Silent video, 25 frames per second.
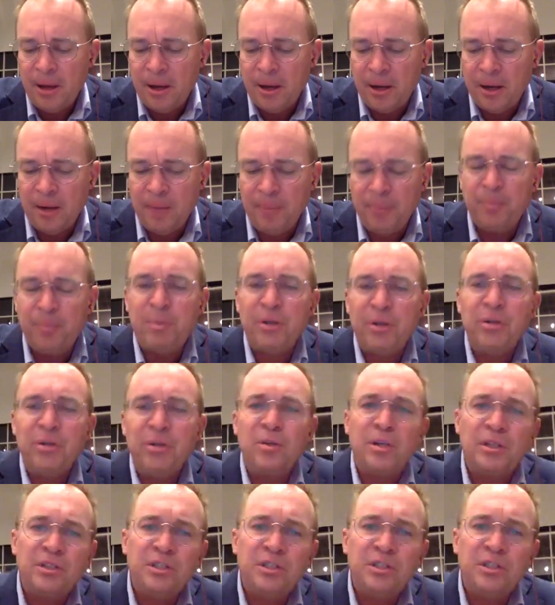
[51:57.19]
Um, but you
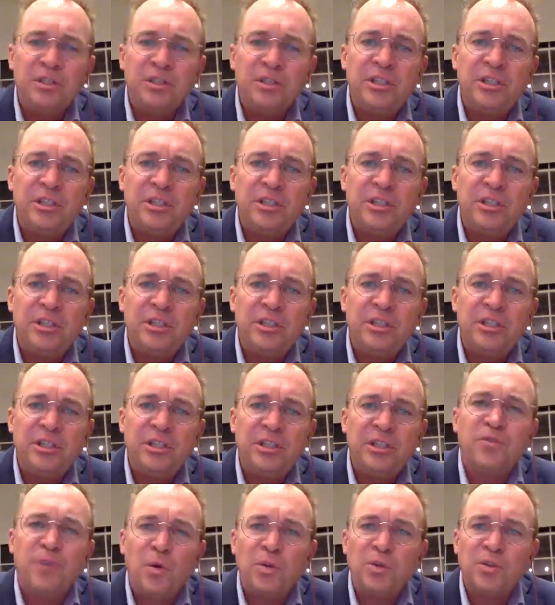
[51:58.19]
continue to see this
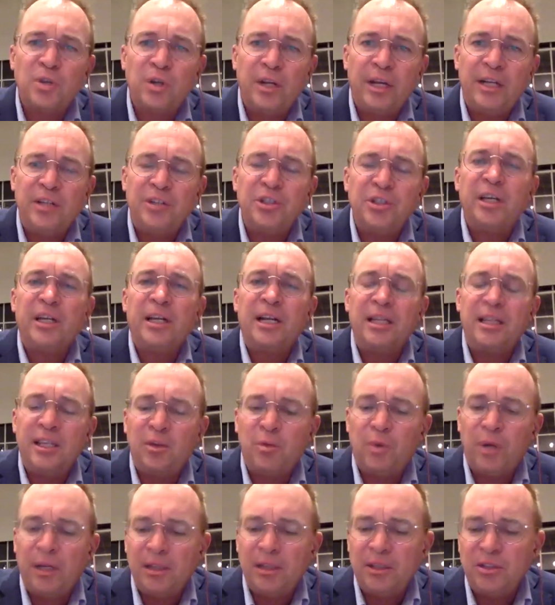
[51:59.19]
focus on Asia, and I think
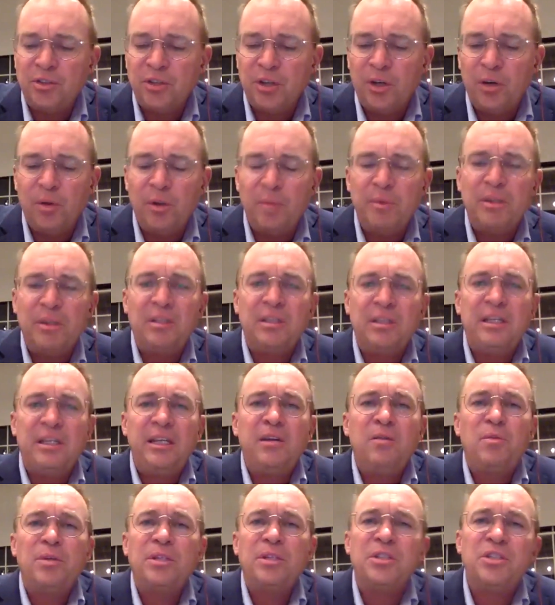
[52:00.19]
rightly so. Let me
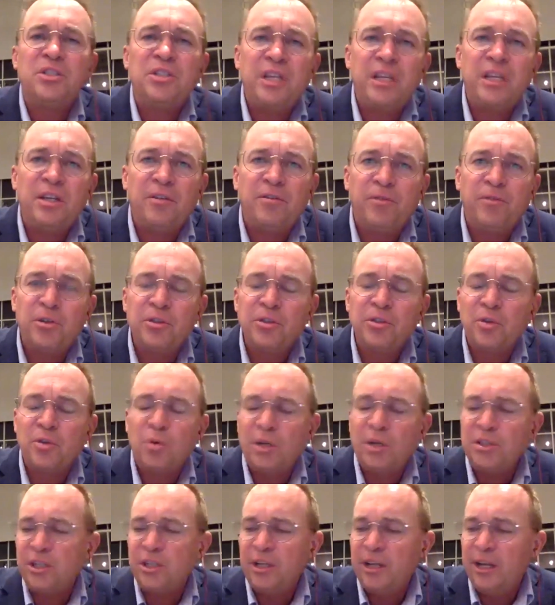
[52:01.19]
deal with the, your first
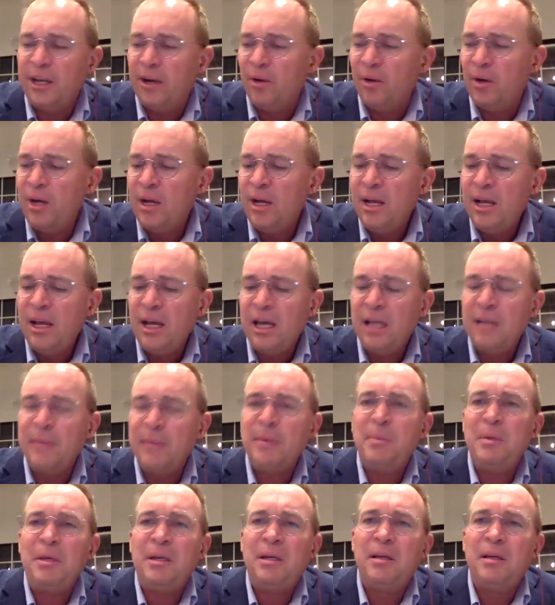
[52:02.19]
question now, and let me be